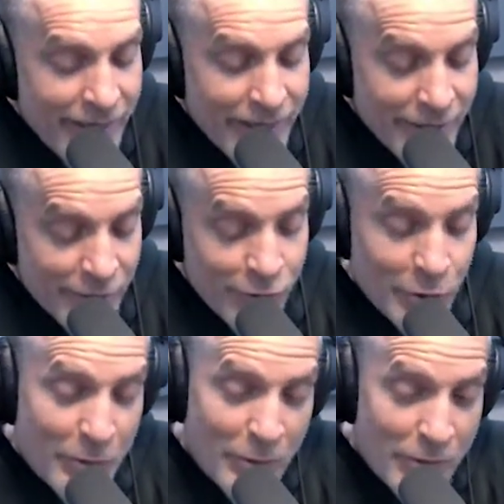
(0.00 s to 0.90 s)
They're
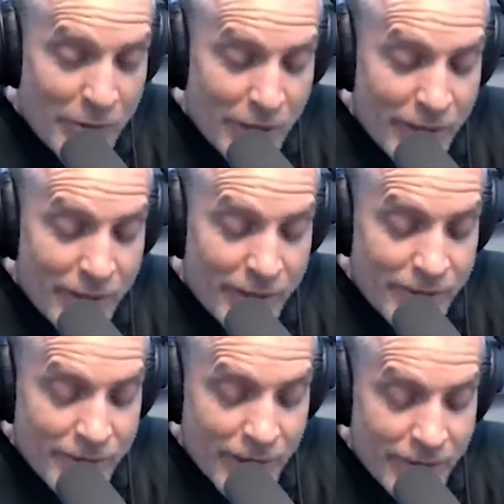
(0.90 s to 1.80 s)
super uh,
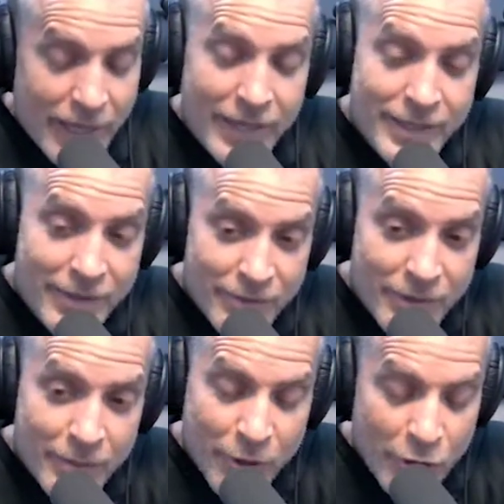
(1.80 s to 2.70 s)
like
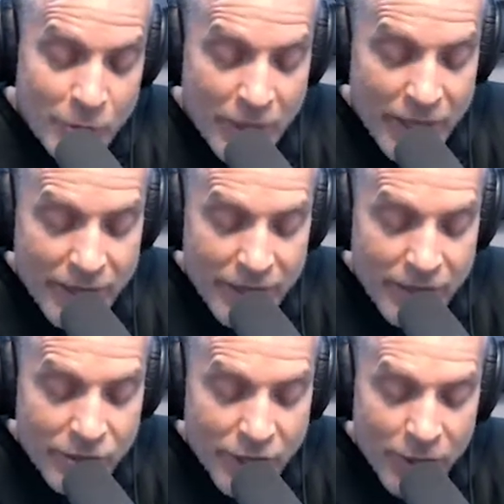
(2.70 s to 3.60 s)
scientific approach, but I think
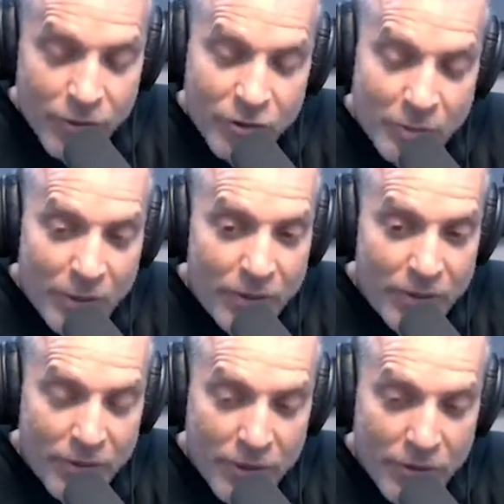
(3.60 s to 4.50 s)
the general spirit
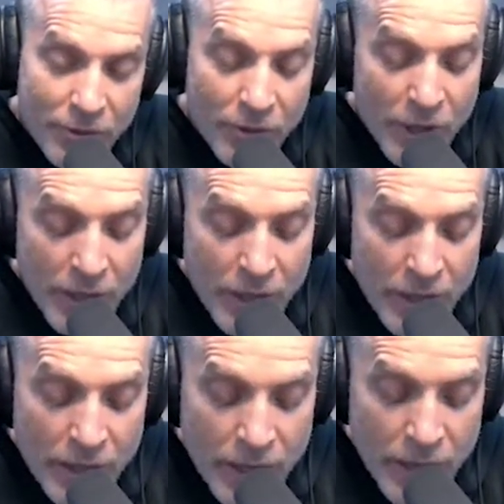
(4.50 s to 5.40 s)
is there. So
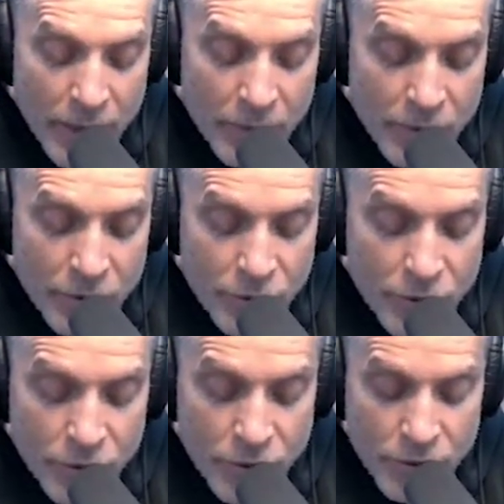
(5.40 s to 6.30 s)
um,
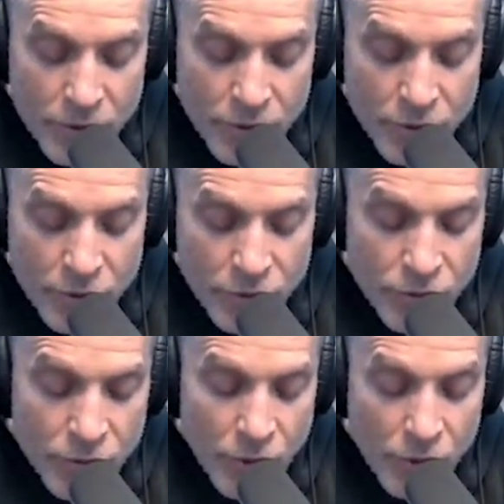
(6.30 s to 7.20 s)
you're you
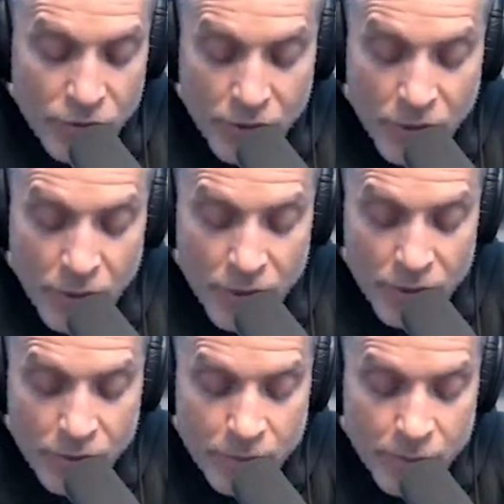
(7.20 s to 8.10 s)
you also I want
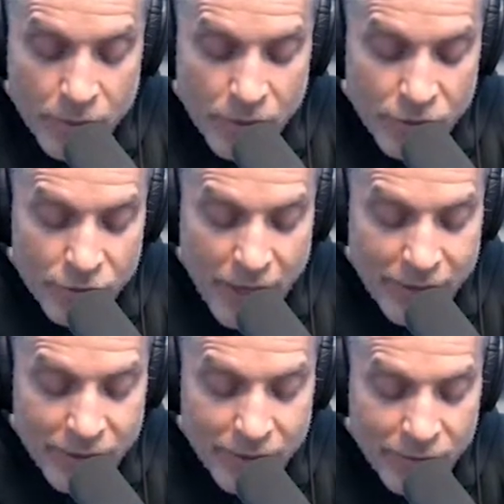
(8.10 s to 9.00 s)
to pull
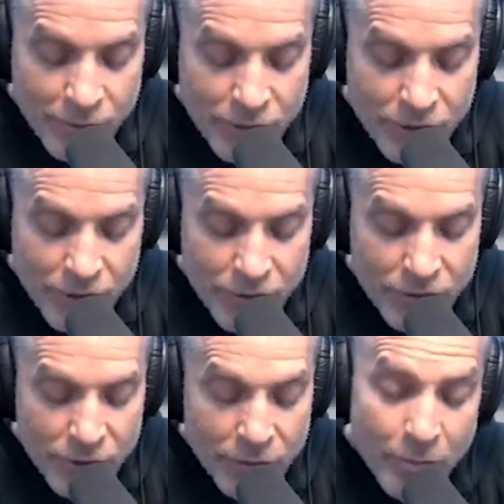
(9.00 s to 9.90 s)
extract something from what you said. You
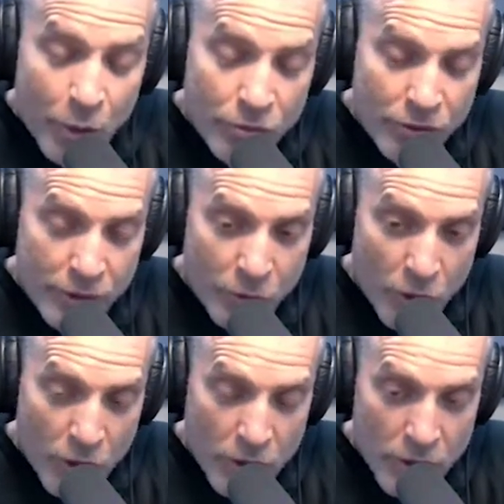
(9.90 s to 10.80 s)
said you're mostly raw,